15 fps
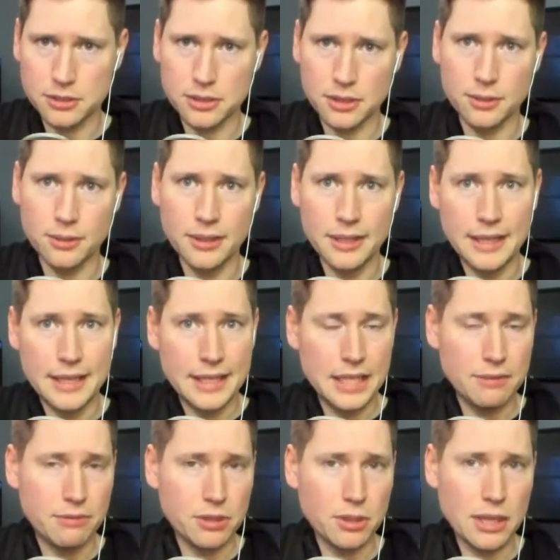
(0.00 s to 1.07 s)
So
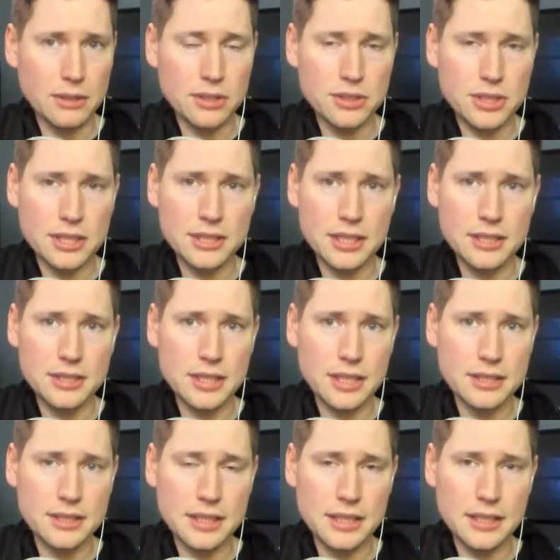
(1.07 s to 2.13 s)
if they go down to
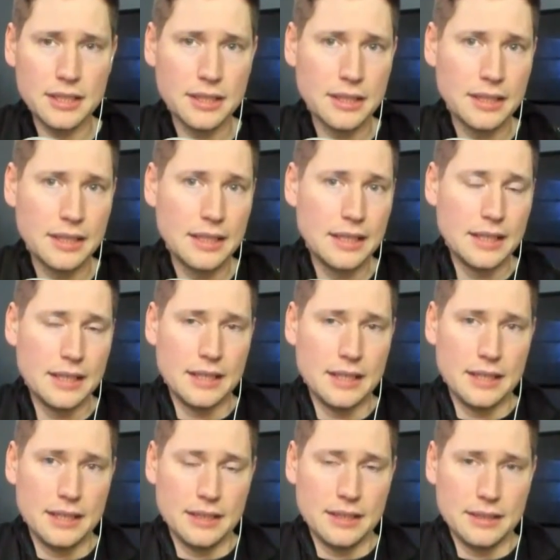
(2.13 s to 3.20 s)
1660,
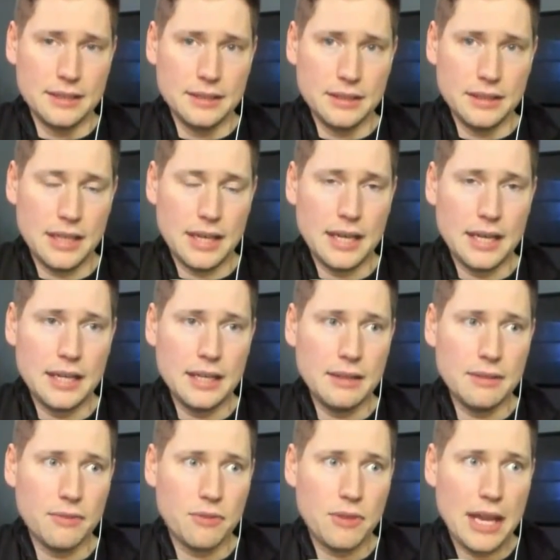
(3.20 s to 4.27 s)

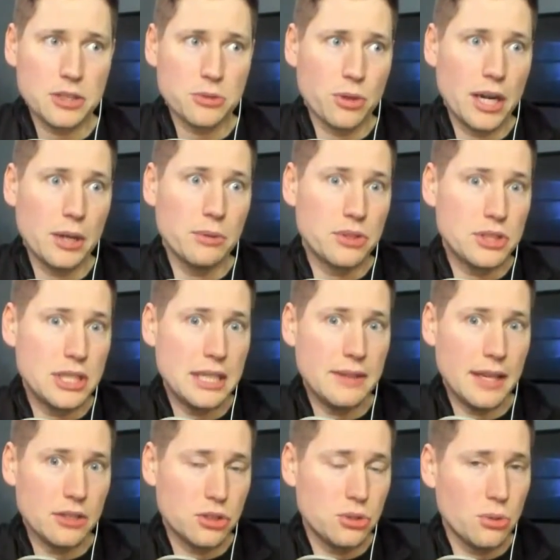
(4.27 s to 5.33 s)
that's where I would see
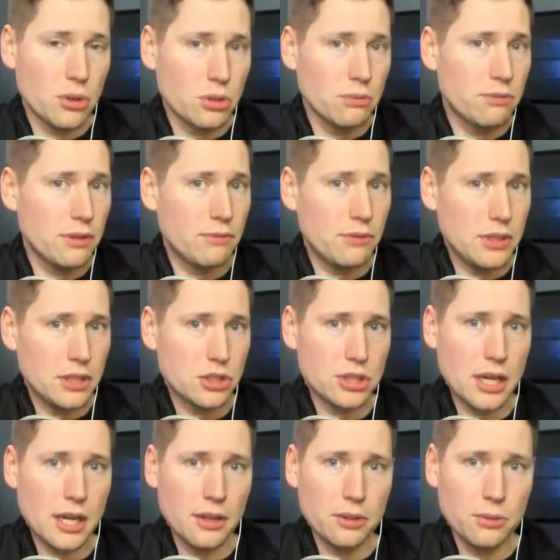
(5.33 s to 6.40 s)
that $250-ish
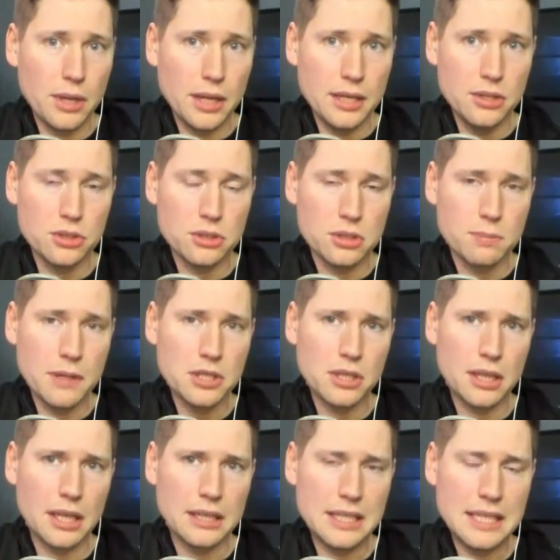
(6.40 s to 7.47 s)
range, especially
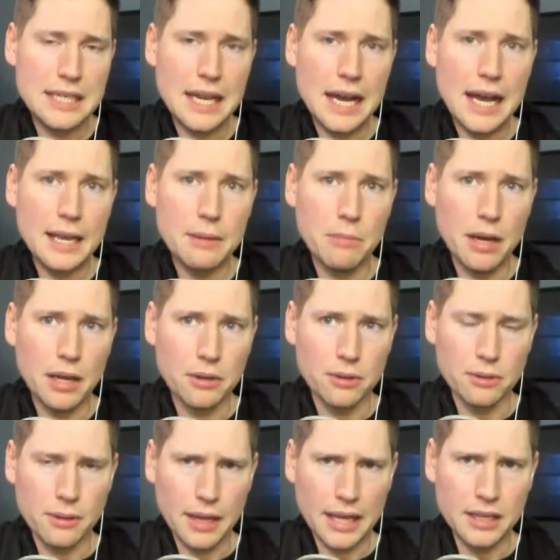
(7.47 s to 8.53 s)
like a TI
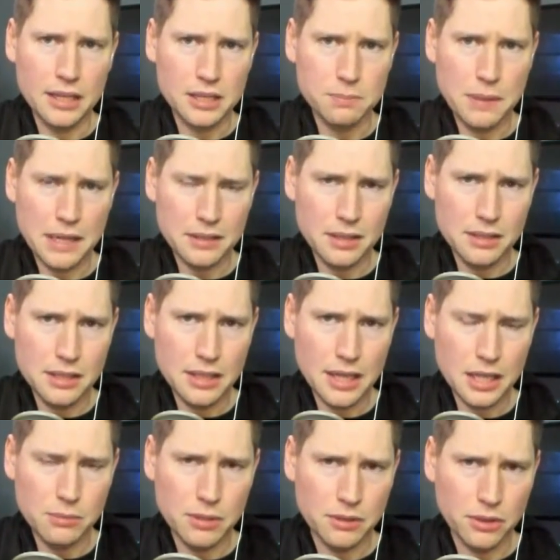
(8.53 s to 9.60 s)
model. I'd expect a TI
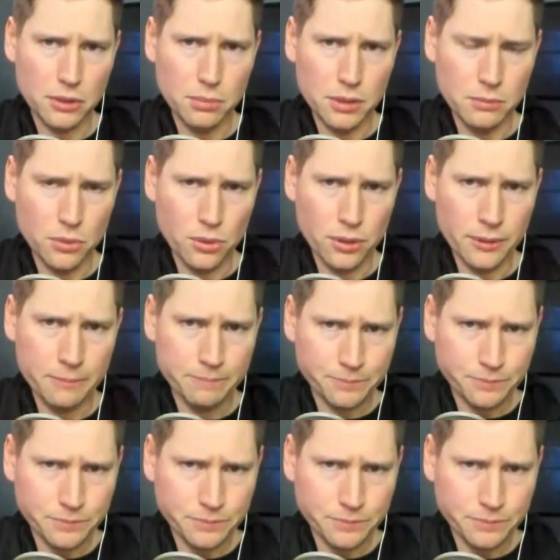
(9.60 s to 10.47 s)
to be a little bit more.